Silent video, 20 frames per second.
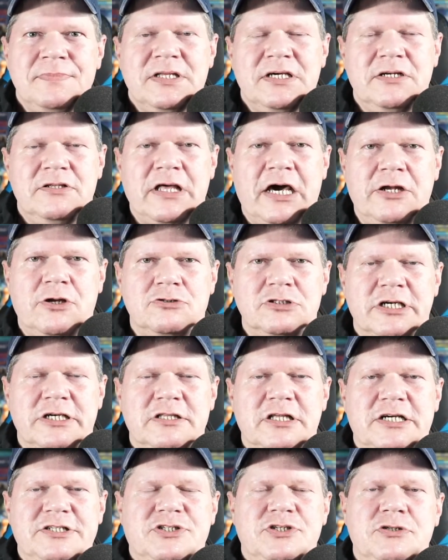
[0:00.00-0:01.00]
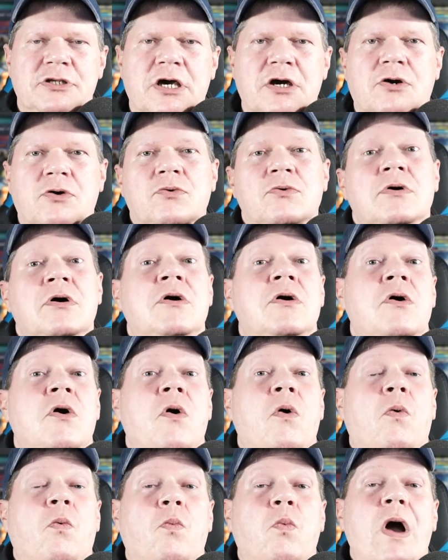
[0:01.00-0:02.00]
It'll not only let you know
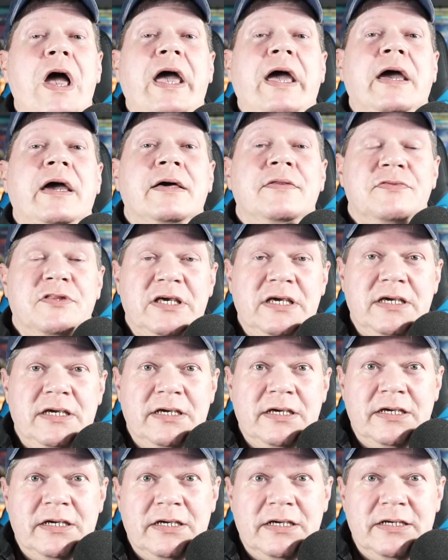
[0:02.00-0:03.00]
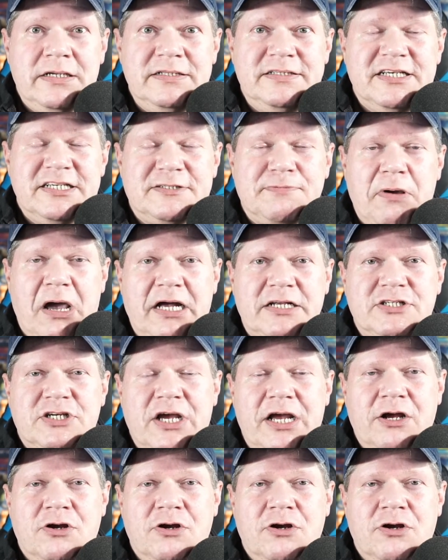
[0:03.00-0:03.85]
when the dispatch